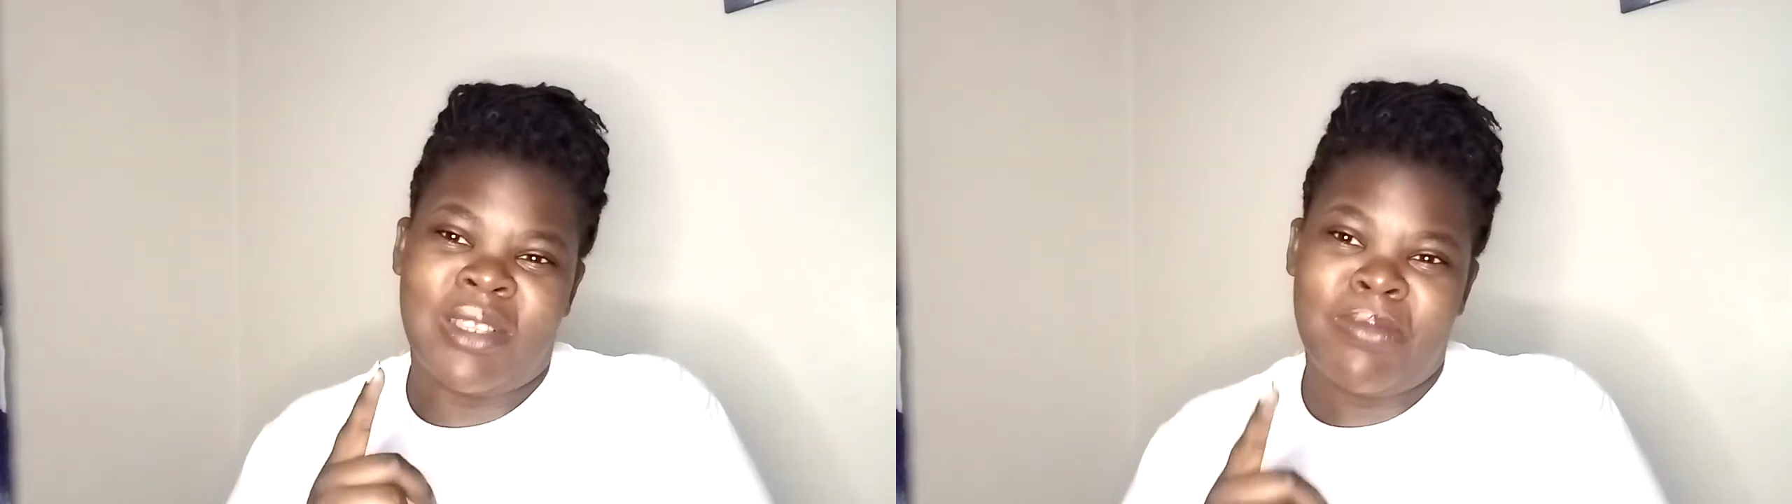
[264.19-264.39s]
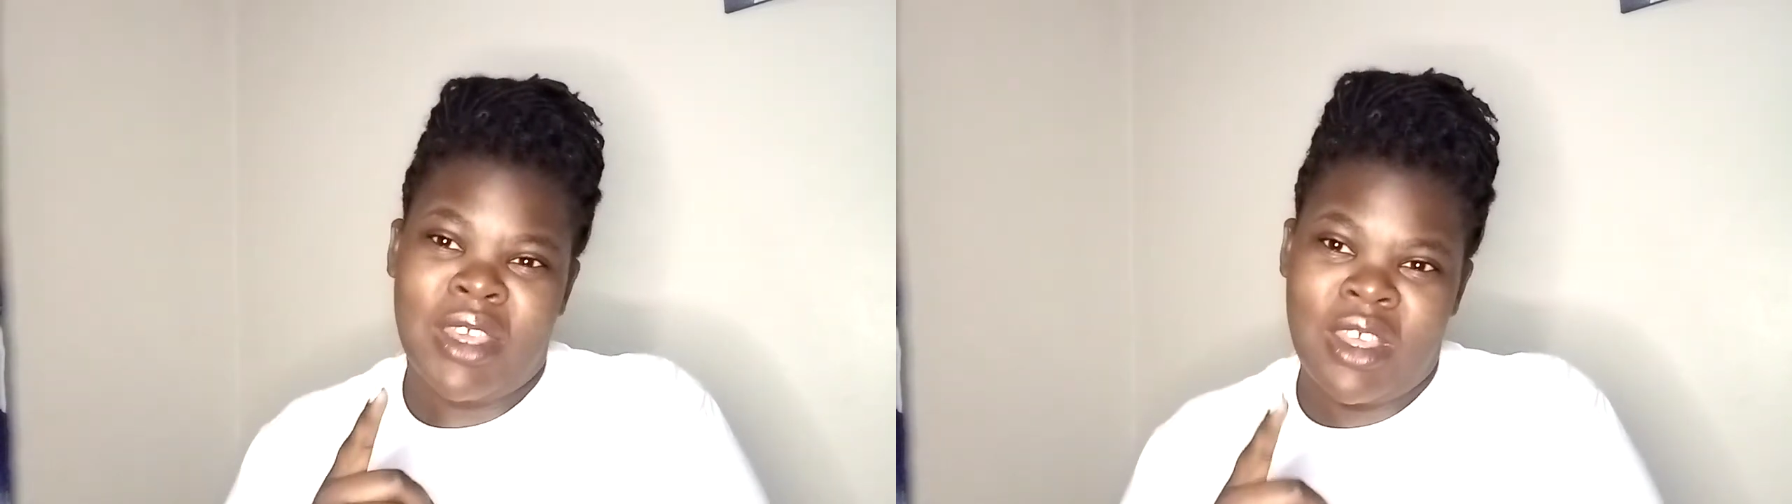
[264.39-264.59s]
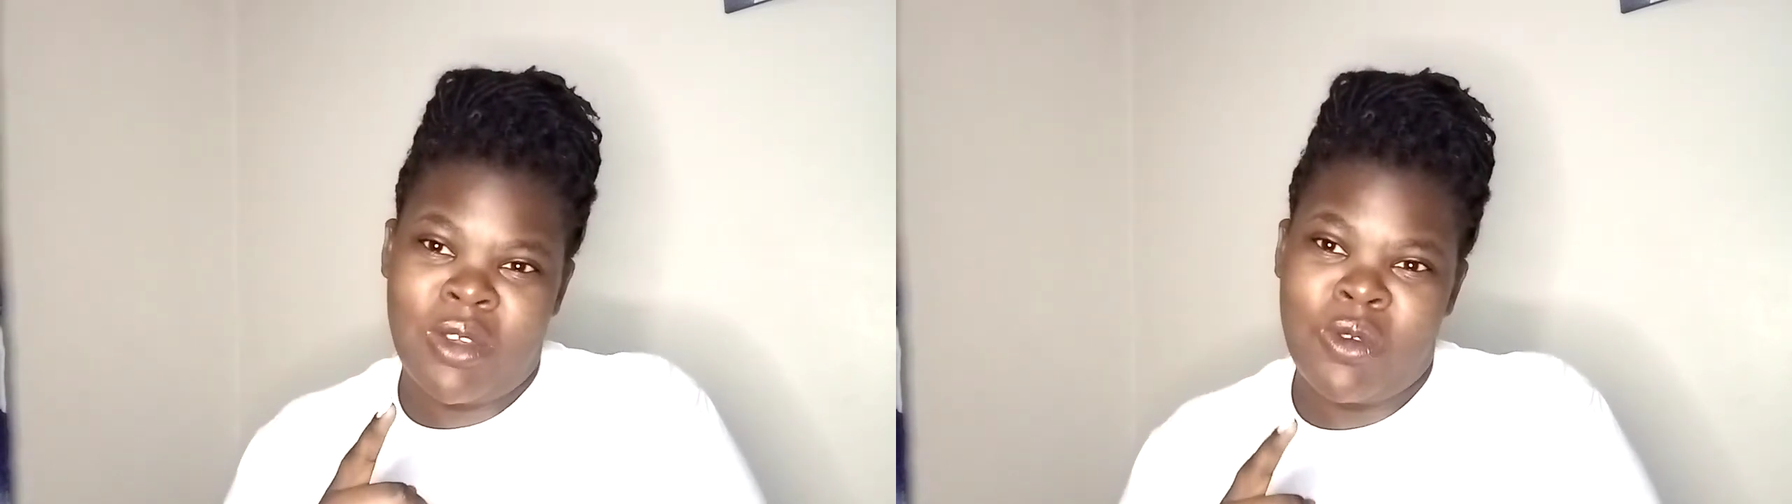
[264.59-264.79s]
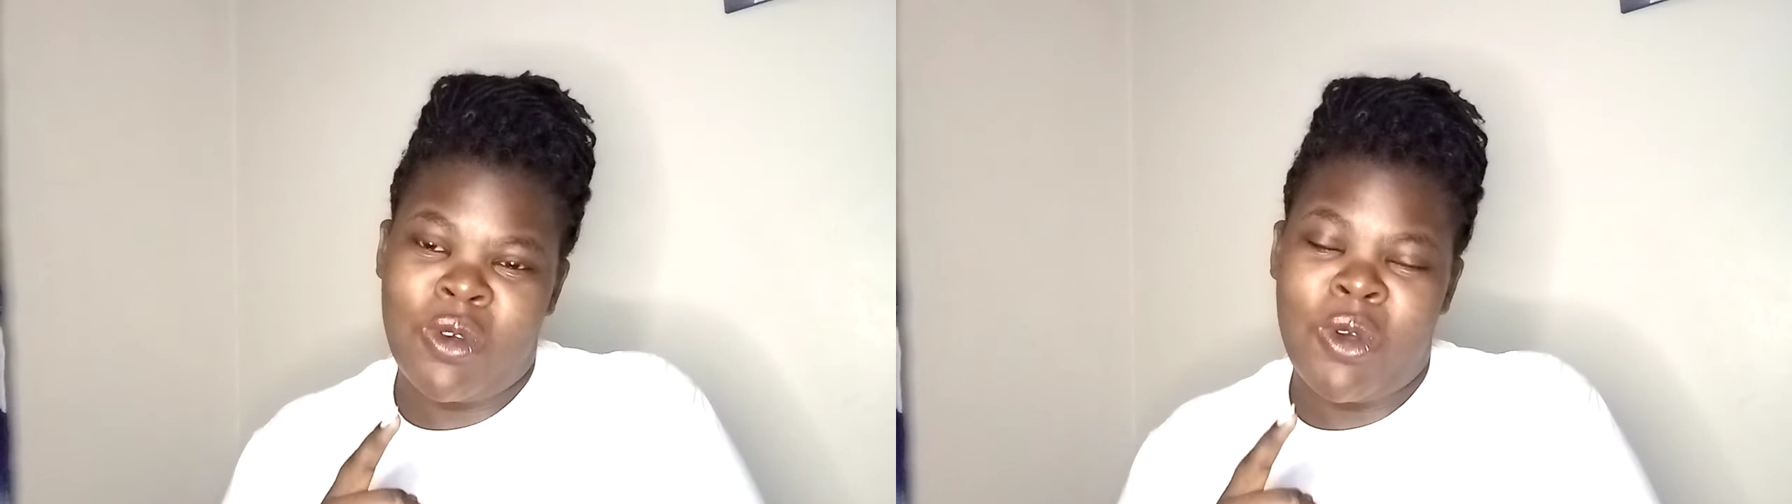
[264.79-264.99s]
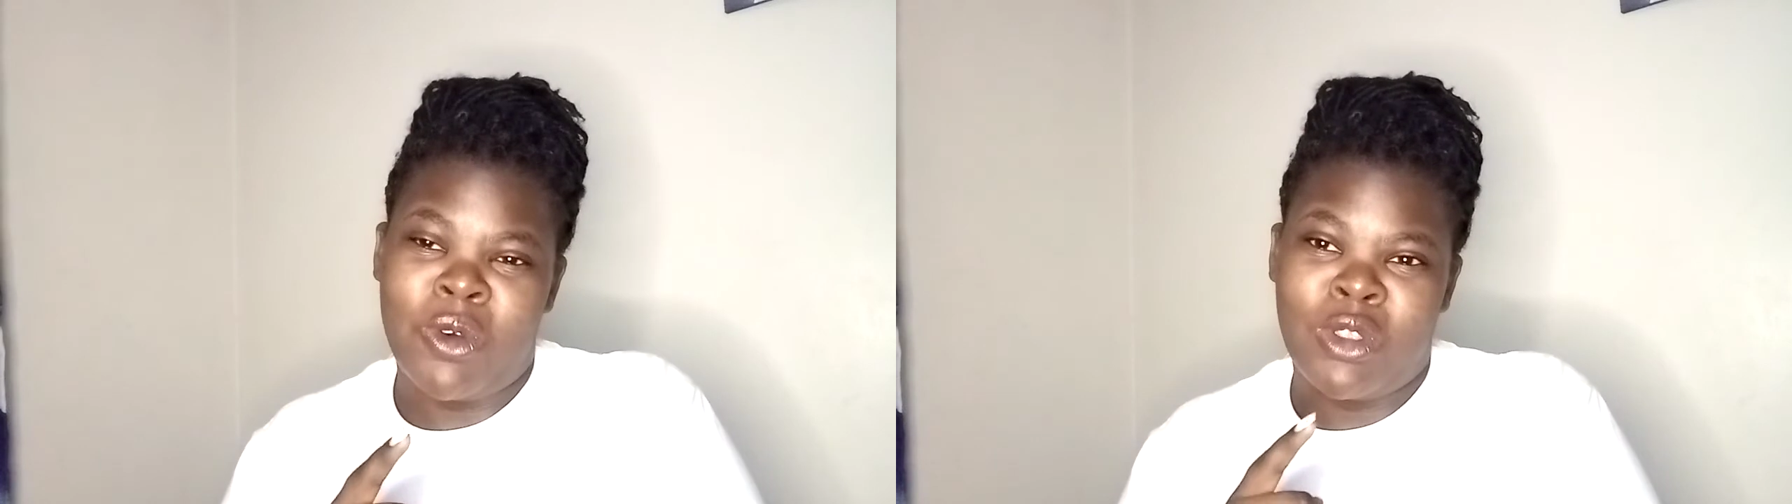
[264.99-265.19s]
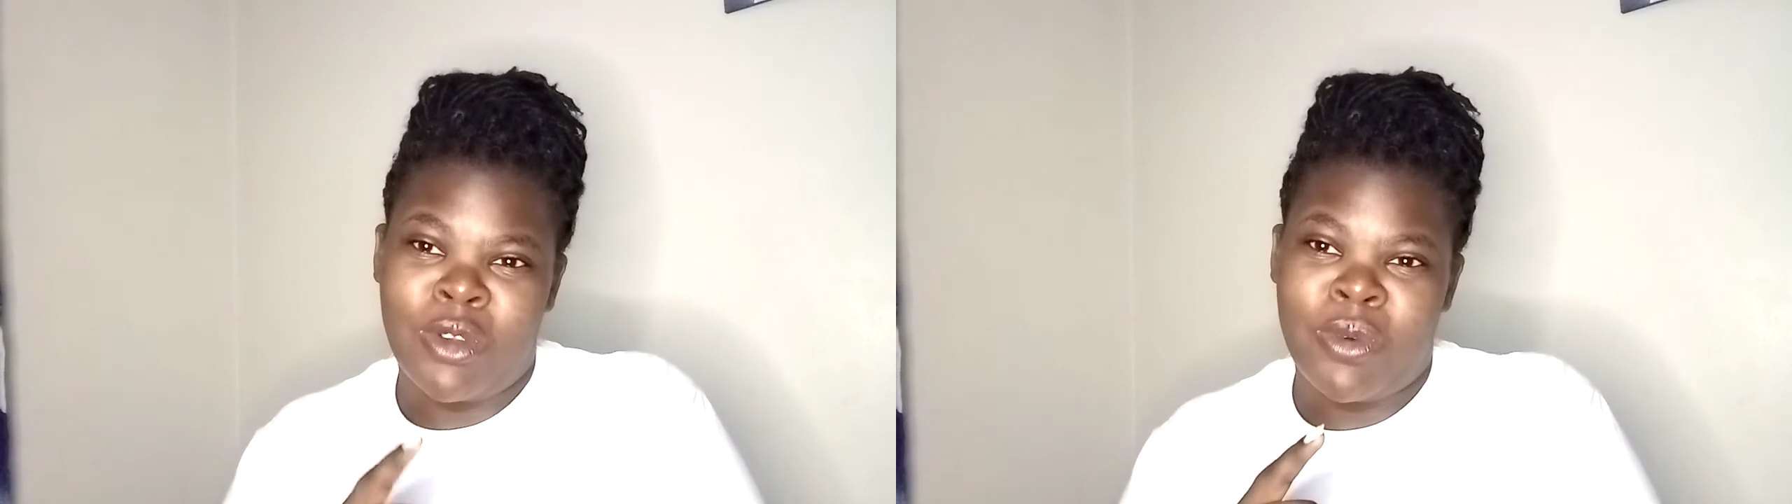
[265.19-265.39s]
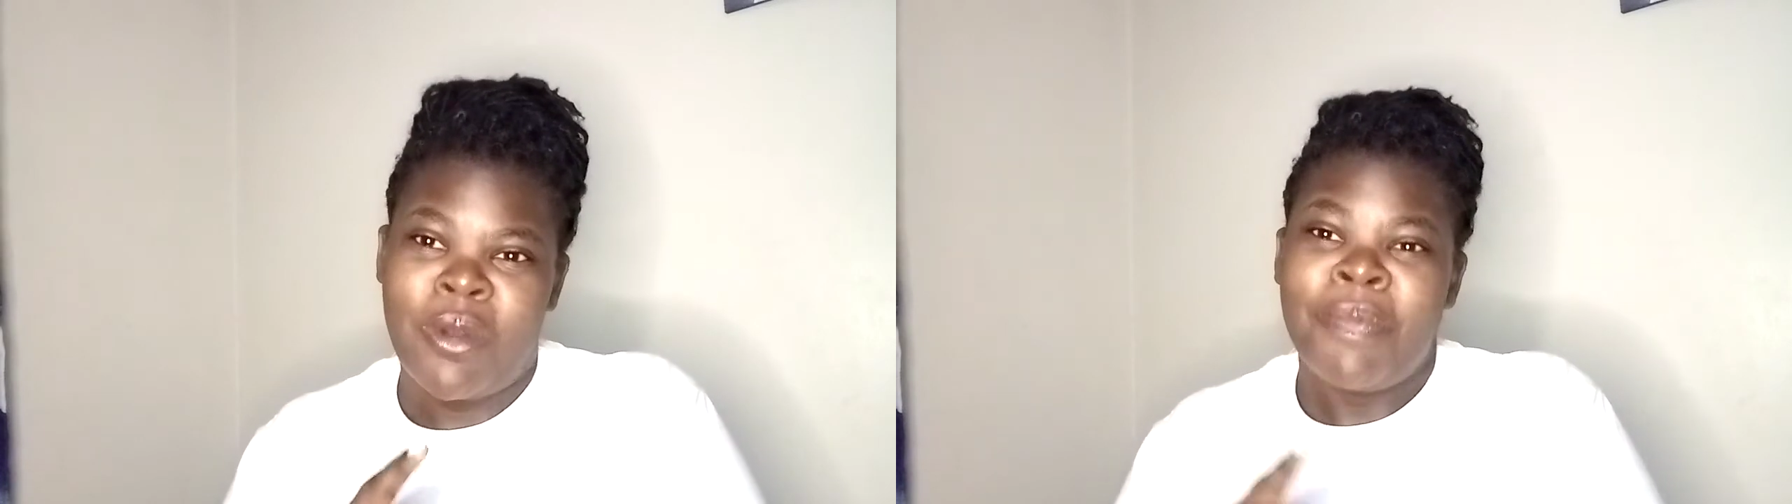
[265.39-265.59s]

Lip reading: making you go through,